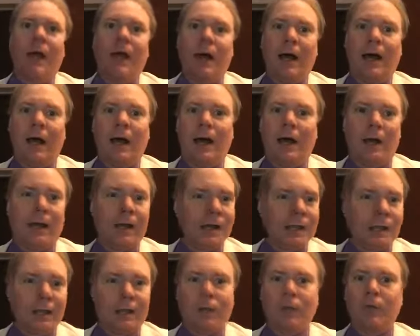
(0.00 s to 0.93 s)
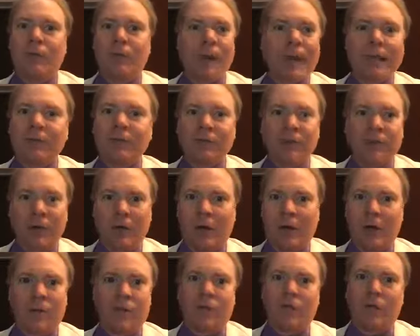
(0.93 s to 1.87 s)
uh, you know, racing
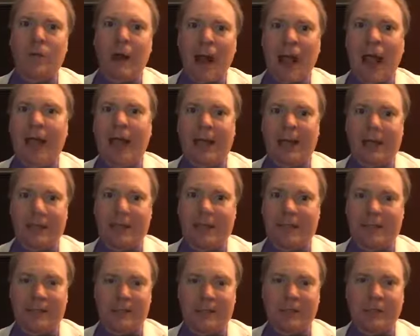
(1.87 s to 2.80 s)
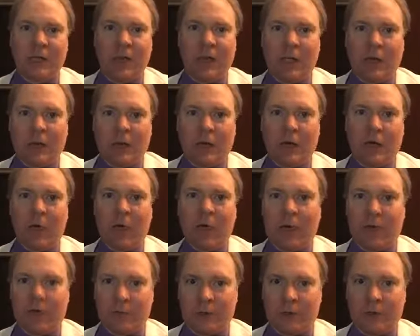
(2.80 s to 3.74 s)
on a track in, in stock car
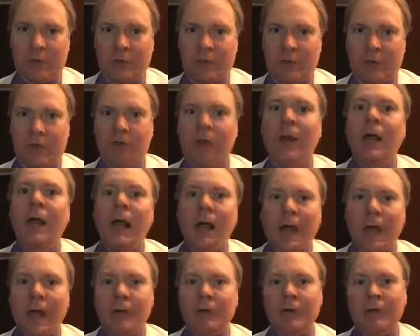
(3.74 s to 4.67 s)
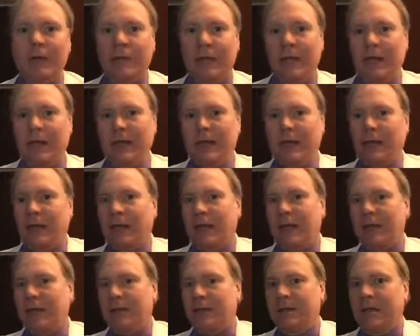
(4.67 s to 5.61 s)
racing to you? How'd you take
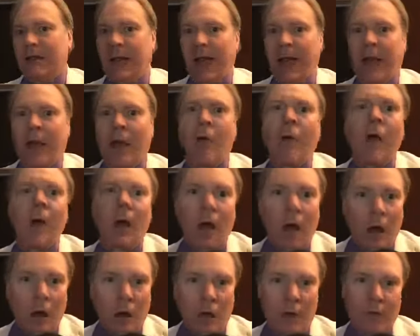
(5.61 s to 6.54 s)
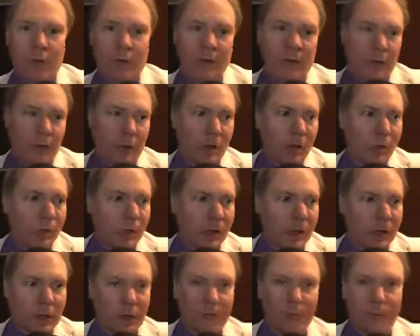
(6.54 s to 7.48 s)
uh, how Harvick
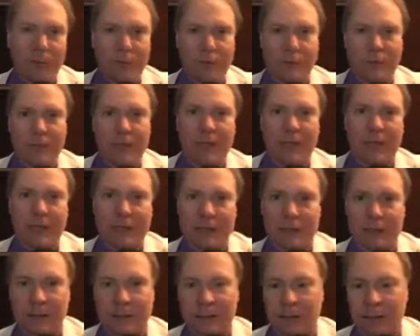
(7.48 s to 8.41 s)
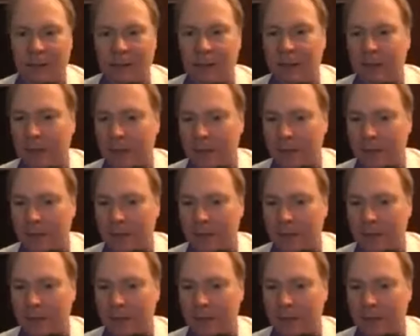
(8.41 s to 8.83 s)
overcame Busch to take the lead?